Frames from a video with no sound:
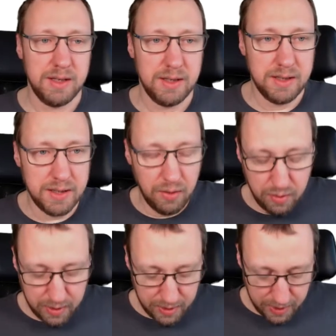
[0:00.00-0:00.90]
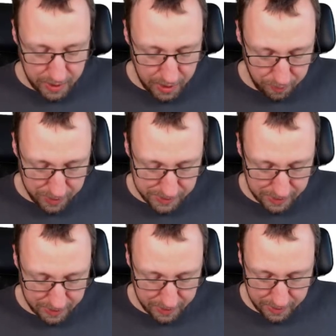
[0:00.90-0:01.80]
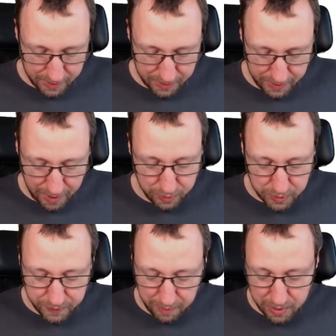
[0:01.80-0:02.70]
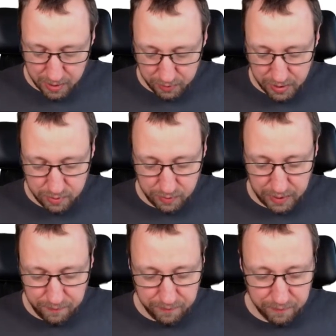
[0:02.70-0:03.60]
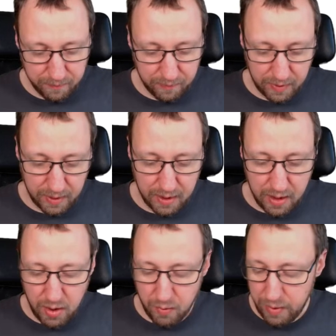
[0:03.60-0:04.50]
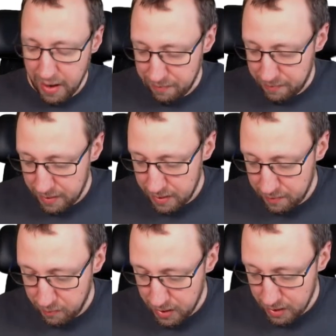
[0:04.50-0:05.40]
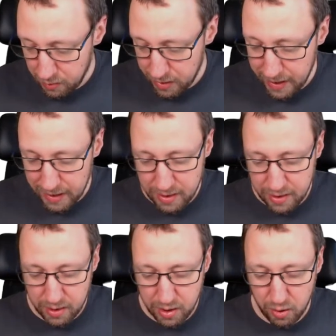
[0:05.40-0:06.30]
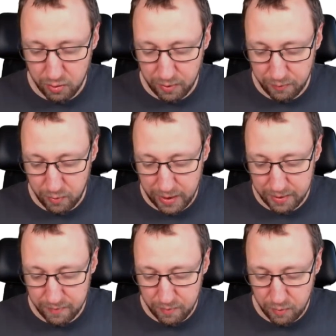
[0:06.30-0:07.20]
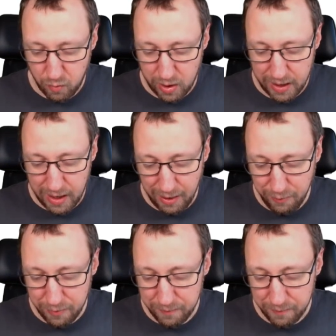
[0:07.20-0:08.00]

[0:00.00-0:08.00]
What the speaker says: So here is the average variable node degree. We are looking at a code of rate 1/2,